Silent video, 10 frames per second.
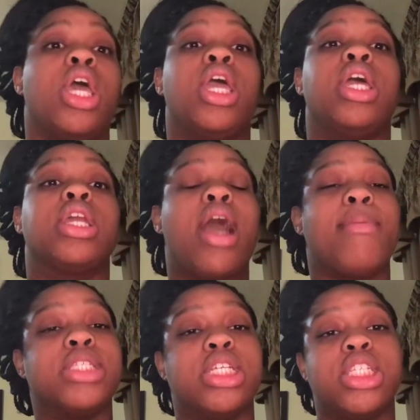In the
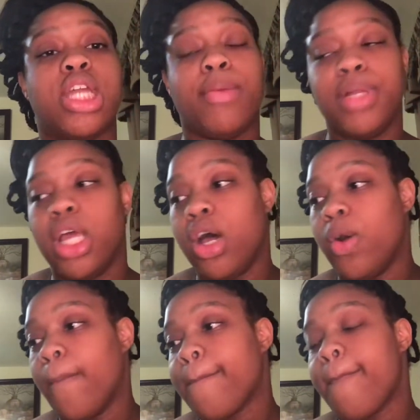comment section down
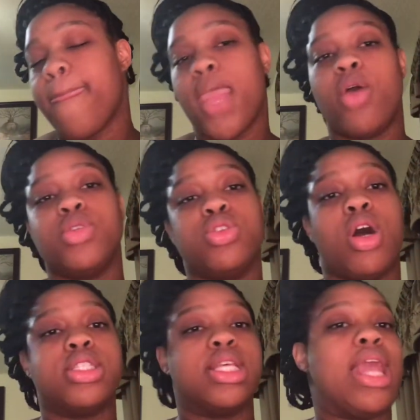below. I want you
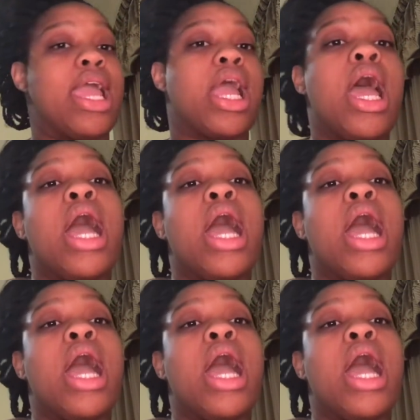all to like,